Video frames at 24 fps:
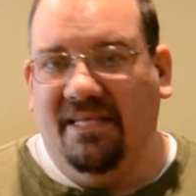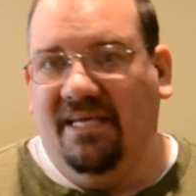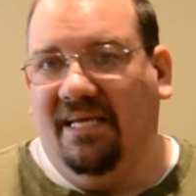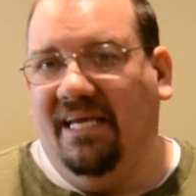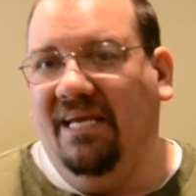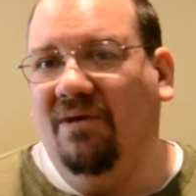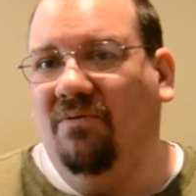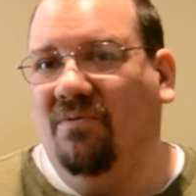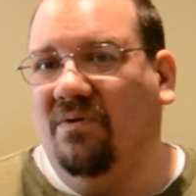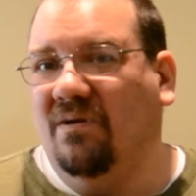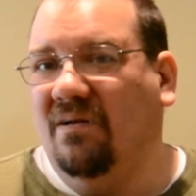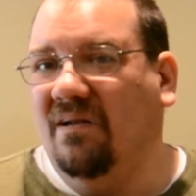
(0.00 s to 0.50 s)

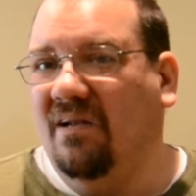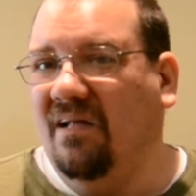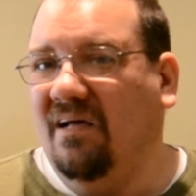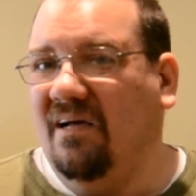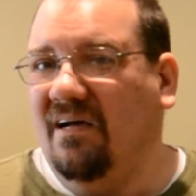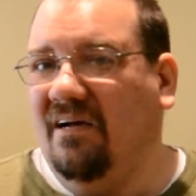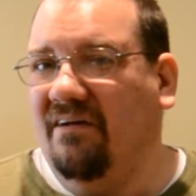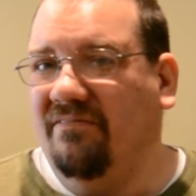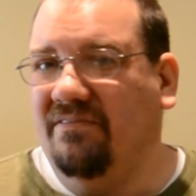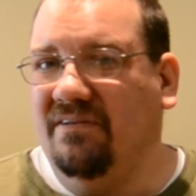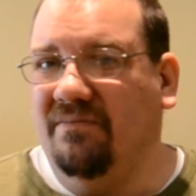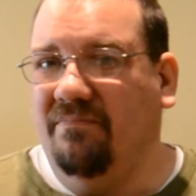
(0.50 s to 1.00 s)
he would
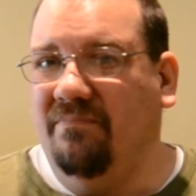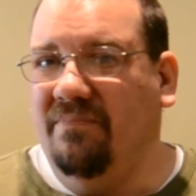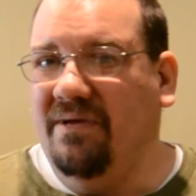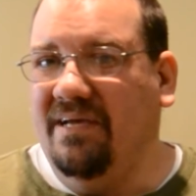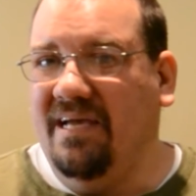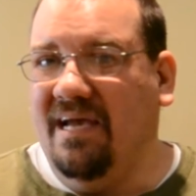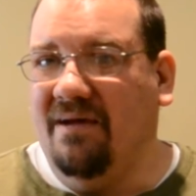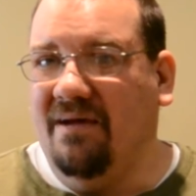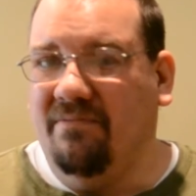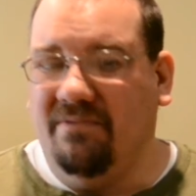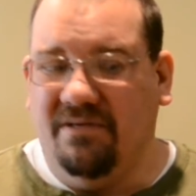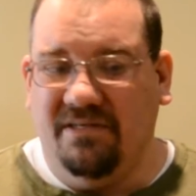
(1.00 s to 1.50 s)
love to
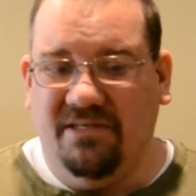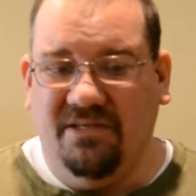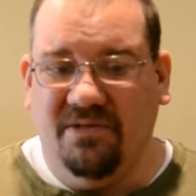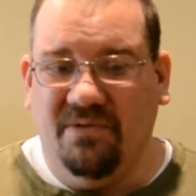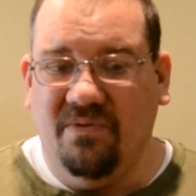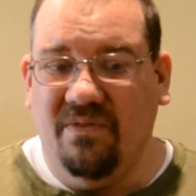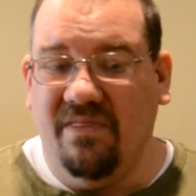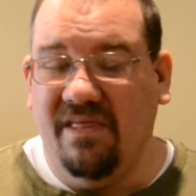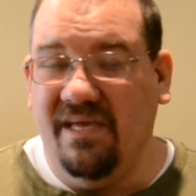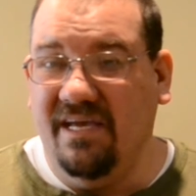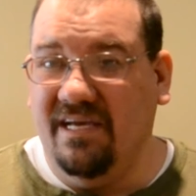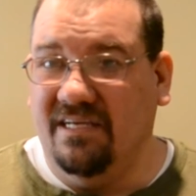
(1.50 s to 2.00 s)
be able to
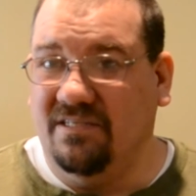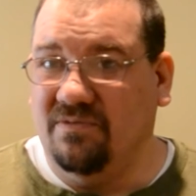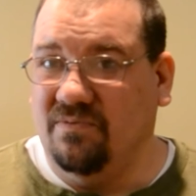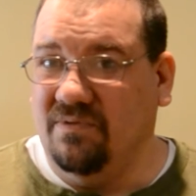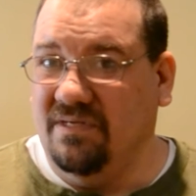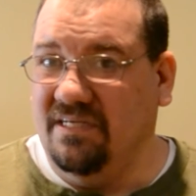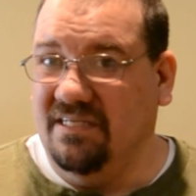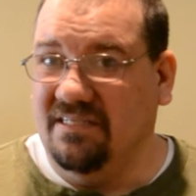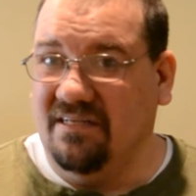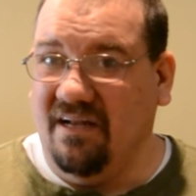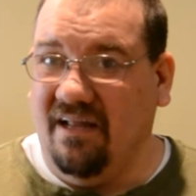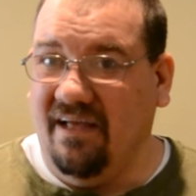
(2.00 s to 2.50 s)
do this with
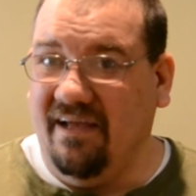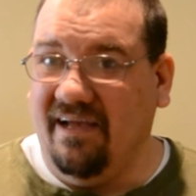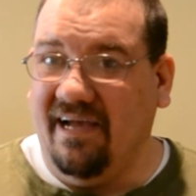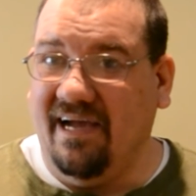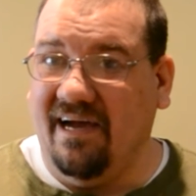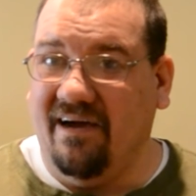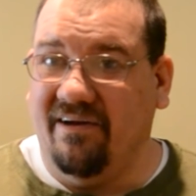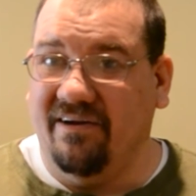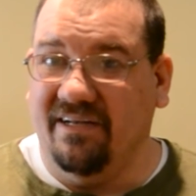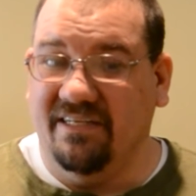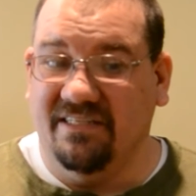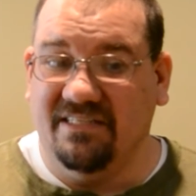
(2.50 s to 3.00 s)
his
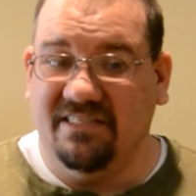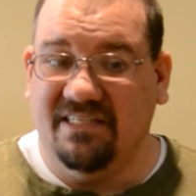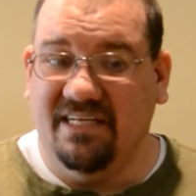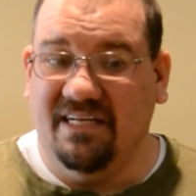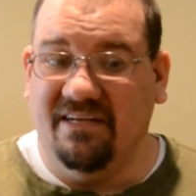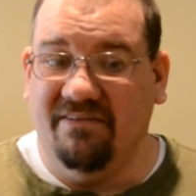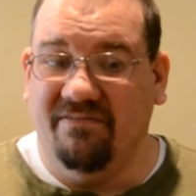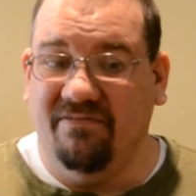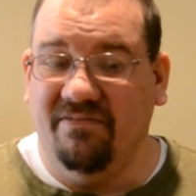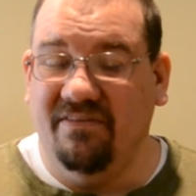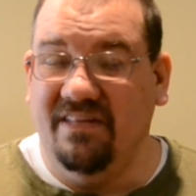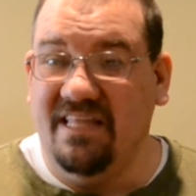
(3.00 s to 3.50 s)
layout instead
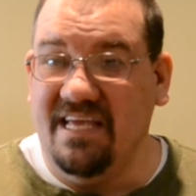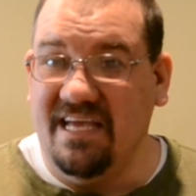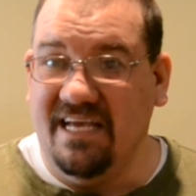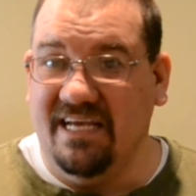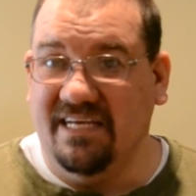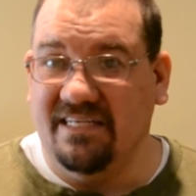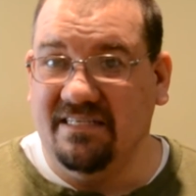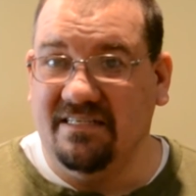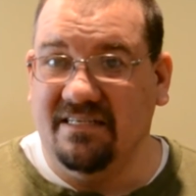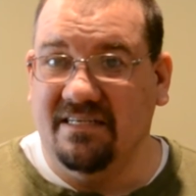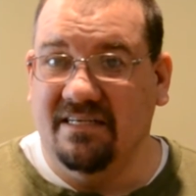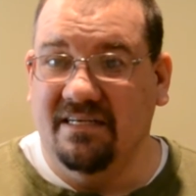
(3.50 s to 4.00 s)
of
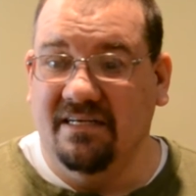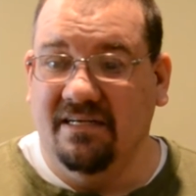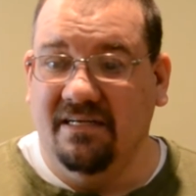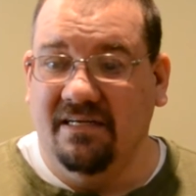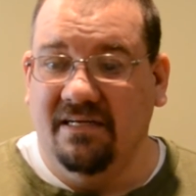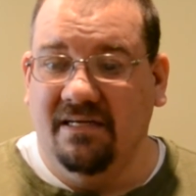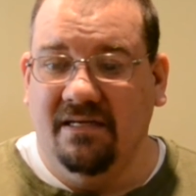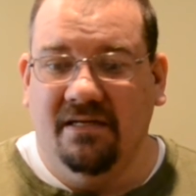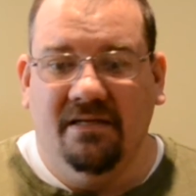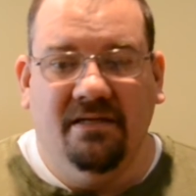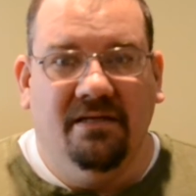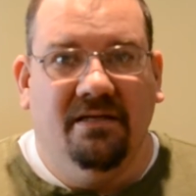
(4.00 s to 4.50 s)
this,
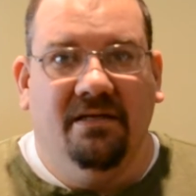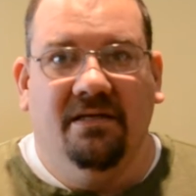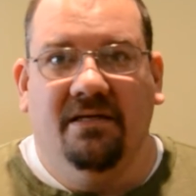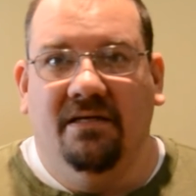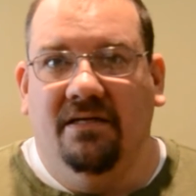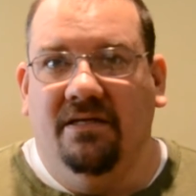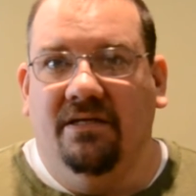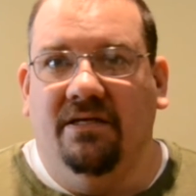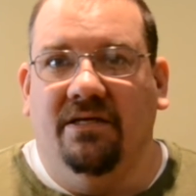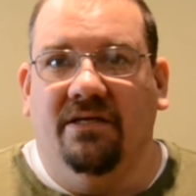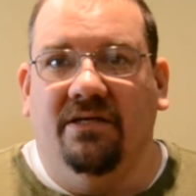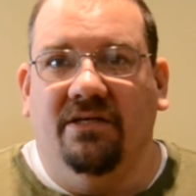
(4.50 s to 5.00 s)

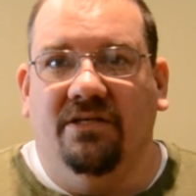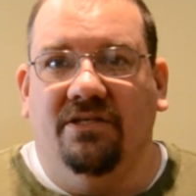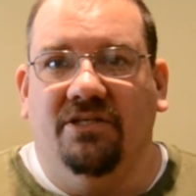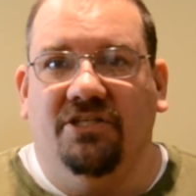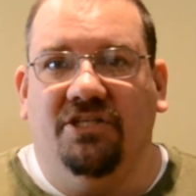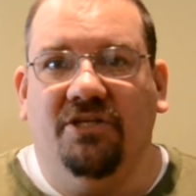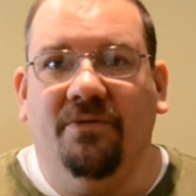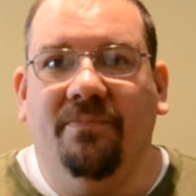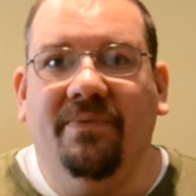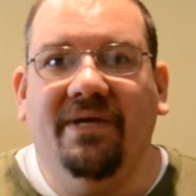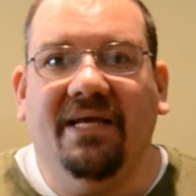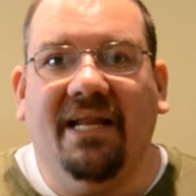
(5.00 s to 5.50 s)

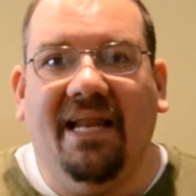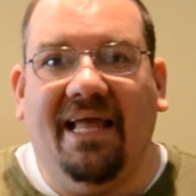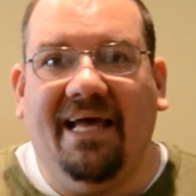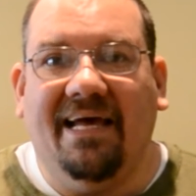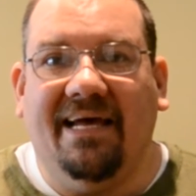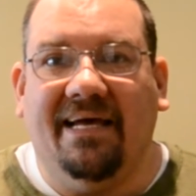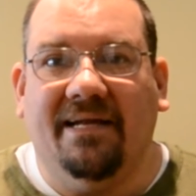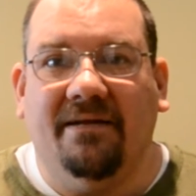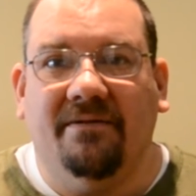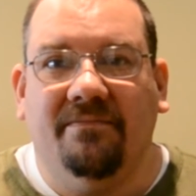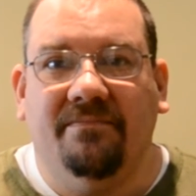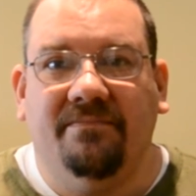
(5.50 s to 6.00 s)
shoot me a
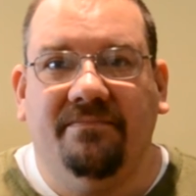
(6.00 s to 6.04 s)
line.